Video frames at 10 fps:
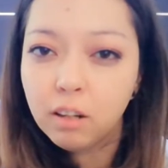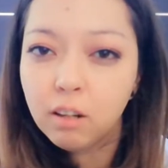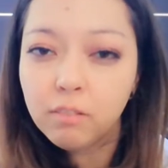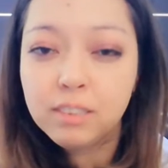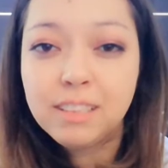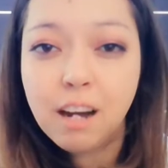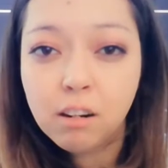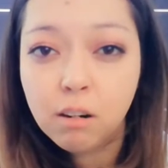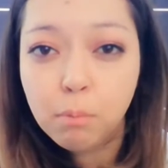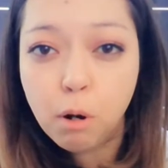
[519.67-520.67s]
of a
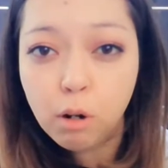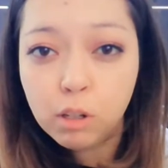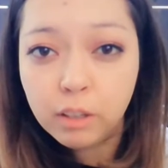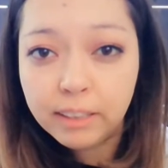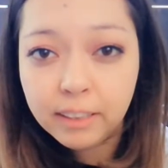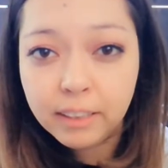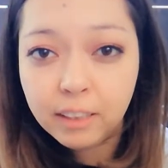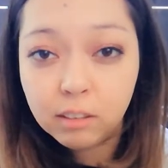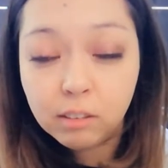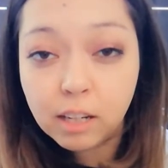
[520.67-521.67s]
darker powder in
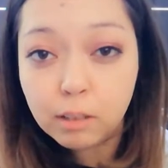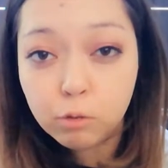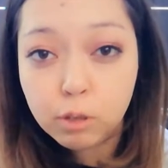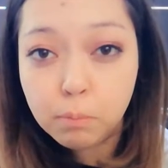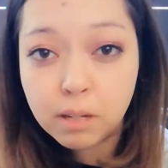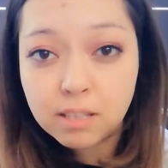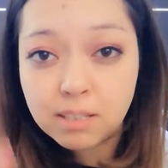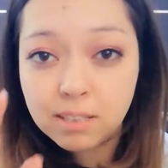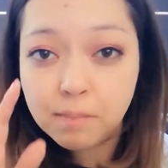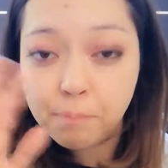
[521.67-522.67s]
here and repressed it